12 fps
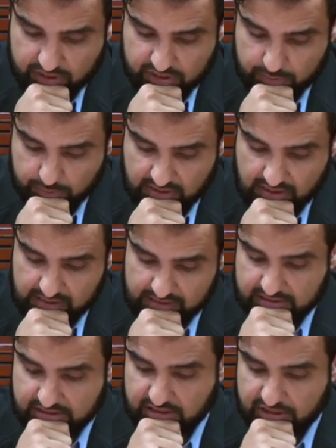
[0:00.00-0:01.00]
what is
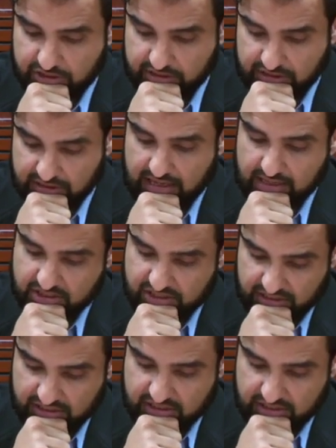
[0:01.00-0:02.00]
implied in such
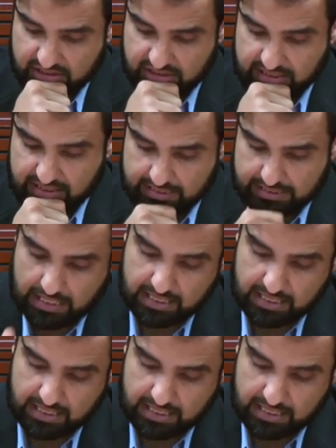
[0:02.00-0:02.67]
analyses is that